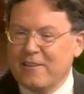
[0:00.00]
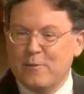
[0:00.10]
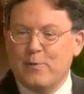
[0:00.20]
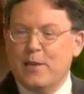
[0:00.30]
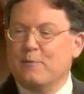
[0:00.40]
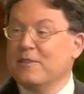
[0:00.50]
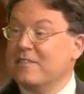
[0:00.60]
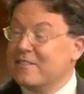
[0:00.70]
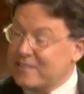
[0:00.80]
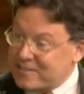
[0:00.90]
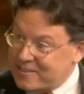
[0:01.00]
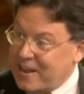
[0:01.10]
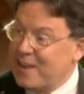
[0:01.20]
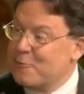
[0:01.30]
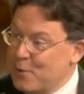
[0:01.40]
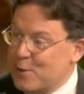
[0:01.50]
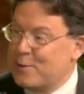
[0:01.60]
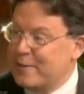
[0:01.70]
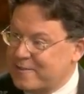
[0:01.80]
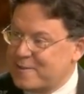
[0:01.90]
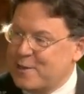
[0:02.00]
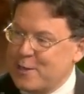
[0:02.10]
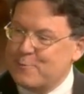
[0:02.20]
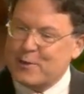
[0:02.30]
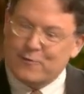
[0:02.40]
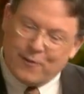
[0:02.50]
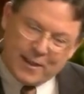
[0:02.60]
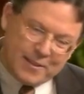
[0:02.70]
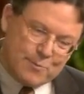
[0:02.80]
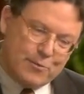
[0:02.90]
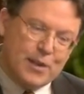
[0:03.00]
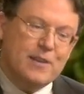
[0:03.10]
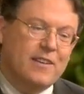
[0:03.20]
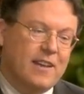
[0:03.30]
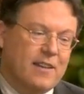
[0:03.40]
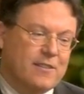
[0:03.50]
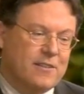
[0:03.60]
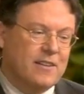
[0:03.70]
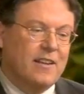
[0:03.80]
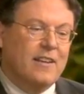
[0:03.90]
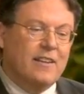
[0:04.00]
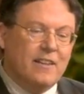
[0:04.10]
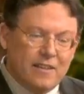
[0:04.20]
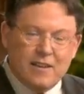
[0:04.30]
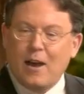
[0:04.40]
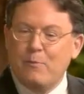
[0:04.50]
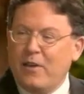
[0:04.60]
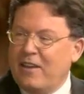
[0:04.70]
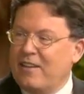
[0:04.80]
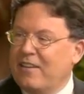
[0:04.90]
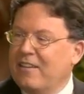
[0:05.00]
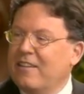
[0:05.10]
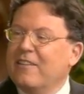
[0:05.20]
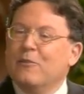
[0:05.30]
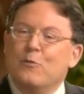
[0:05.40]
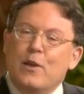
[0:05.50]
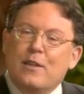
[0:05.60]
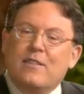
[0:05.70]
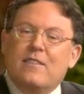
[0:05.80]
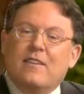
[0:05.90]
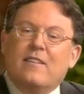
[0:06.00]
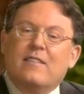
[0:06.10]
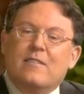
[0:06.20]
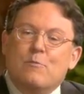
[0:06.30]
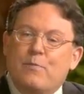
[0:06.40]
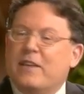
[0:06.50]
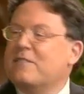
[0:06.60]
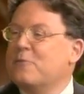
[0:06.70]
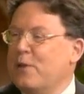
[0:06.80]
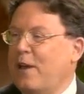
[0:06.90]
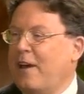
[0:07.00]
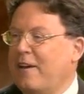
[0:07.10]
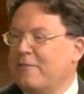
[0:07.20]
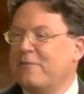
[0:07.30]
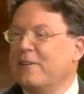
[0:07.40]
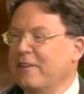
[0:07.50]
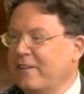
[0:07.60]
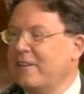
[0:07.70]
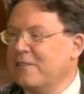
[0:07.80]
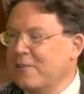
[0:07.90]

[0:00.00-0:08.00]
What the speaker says: to be able to stay with this theme and finally bring together agape with the best we have in